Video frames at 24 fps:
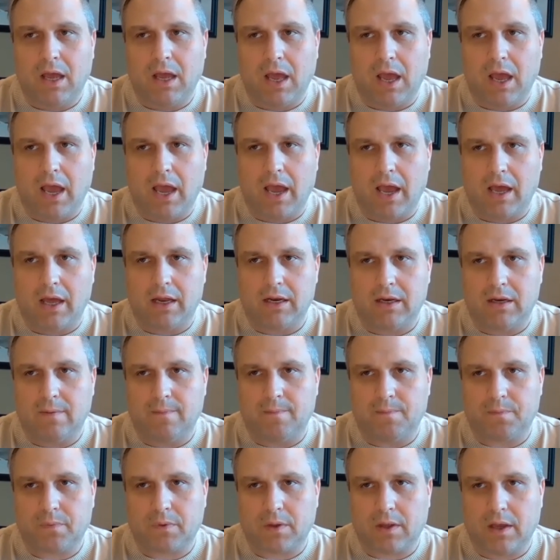and
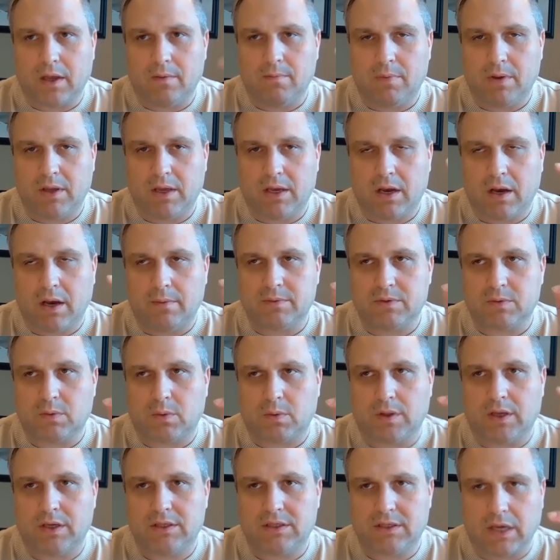it becomes where
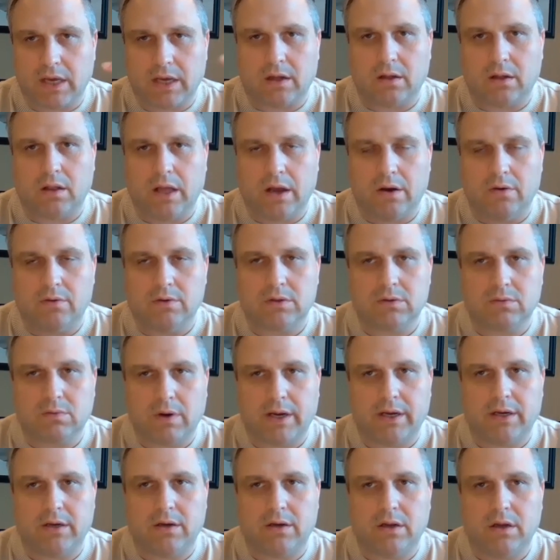they cycle out,
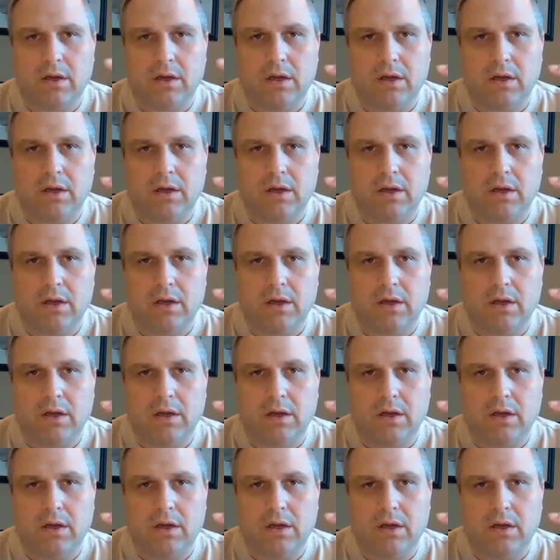right?